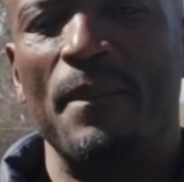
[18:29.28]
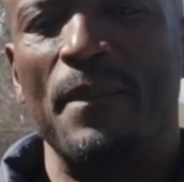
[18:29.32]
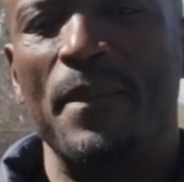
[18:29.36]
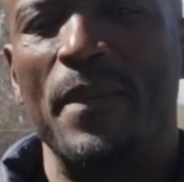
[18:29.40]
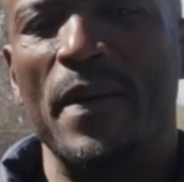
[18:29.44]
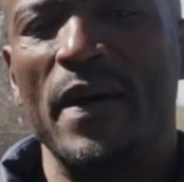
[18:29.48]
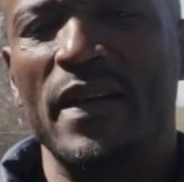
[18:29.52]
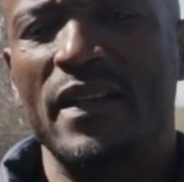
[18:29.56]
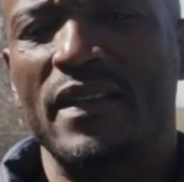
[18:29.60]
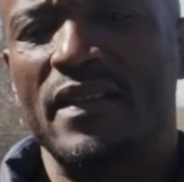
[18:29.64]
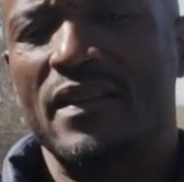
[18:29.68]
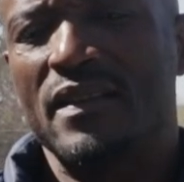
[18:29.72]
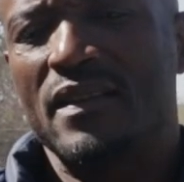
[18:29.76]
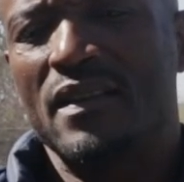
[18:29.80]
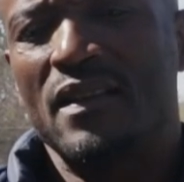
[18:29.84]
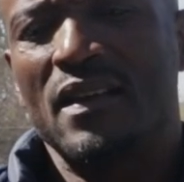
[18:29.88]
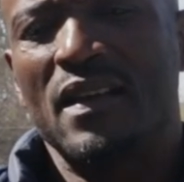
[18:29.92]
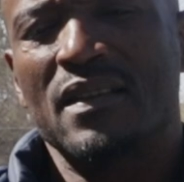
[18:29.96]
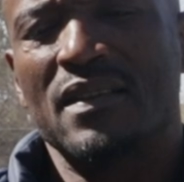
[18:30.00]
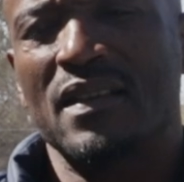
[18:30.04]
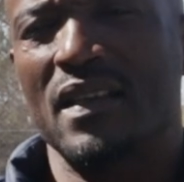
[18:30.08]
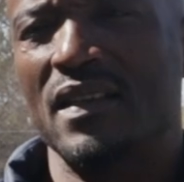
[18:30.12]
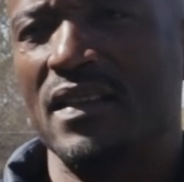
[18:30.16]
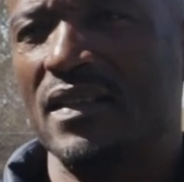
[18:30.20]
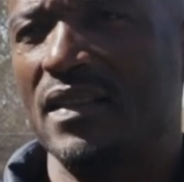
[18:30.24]
But
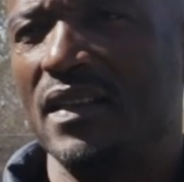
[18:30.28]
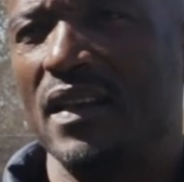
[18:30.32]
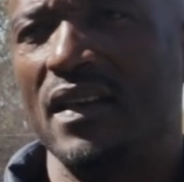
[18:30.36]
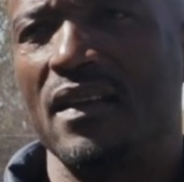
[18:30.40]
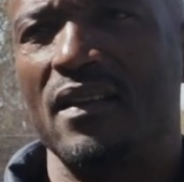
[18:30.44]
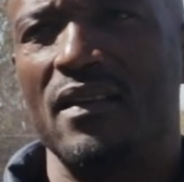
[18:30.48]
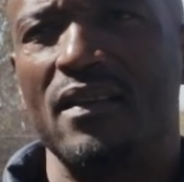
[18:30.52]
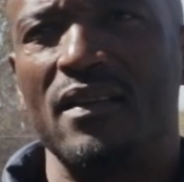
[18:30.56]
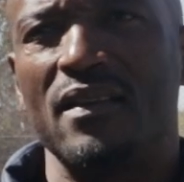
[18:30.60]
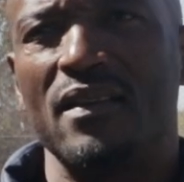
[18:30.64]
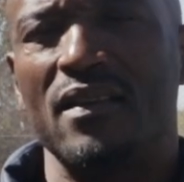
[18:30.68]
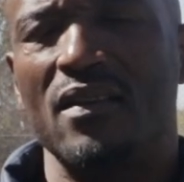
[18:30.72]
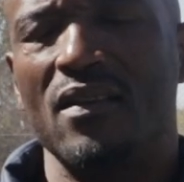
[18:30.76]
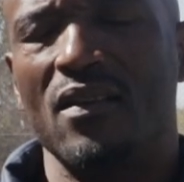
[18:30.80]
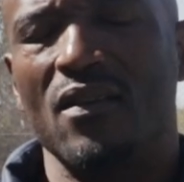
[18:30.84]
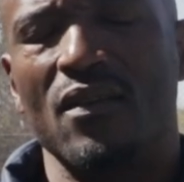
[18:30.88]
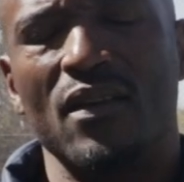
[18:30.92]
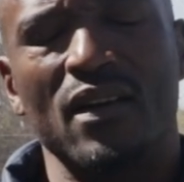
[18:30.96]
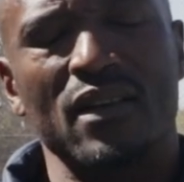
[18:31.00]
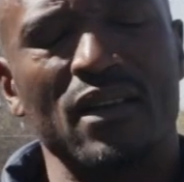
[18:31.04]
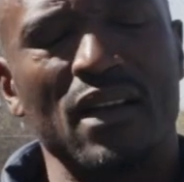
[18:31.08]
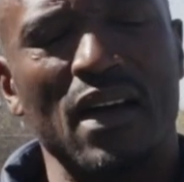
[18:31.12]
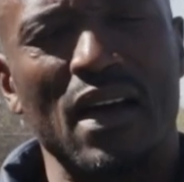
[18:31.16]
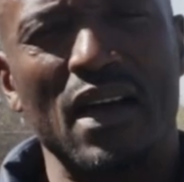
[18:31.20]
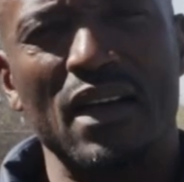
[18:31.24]
as I said, you know
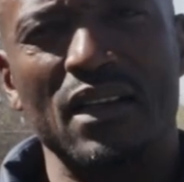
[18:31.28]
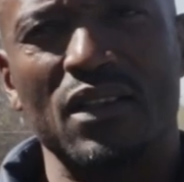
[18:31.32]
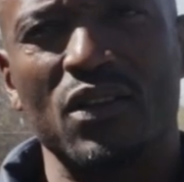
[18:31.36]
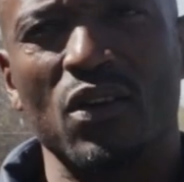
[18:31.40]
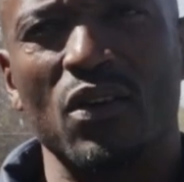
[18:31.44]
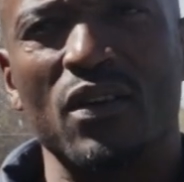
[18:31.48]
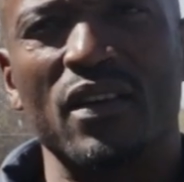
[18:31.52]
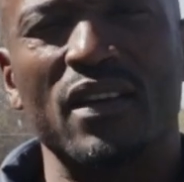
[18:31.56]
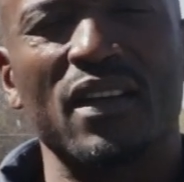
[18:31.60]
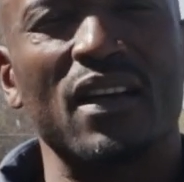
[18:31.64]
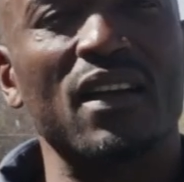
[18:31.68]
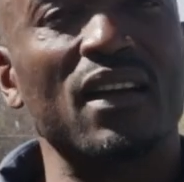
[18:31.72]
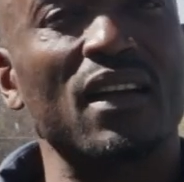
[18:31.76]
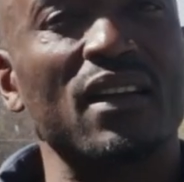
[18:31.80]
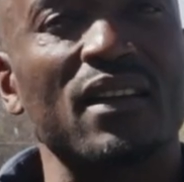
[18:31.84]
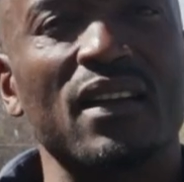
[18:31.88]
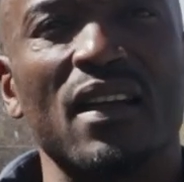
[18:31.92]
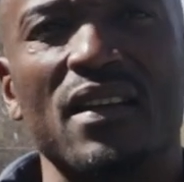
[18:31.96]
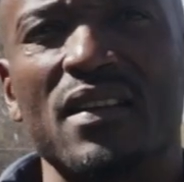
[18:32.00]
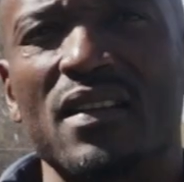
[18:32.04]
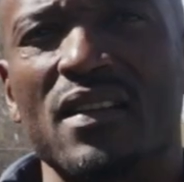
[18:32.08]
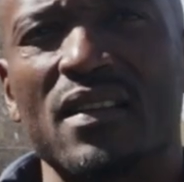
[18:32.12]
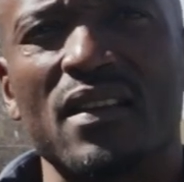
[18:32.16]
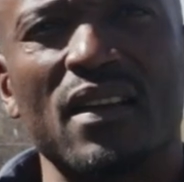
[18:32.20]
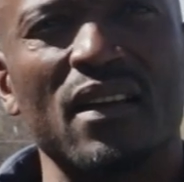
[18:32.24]
what, I don't regret
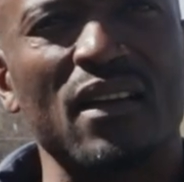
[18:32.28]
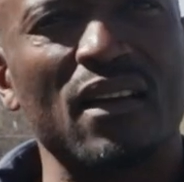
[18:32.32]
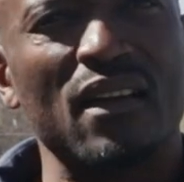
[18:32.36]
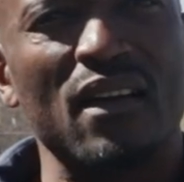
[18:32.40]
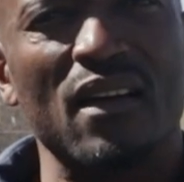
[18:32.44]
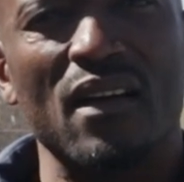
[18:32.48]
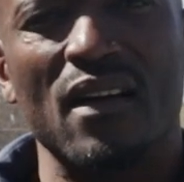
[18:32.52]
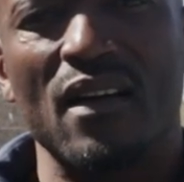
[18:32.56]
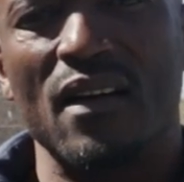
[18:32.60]
anything.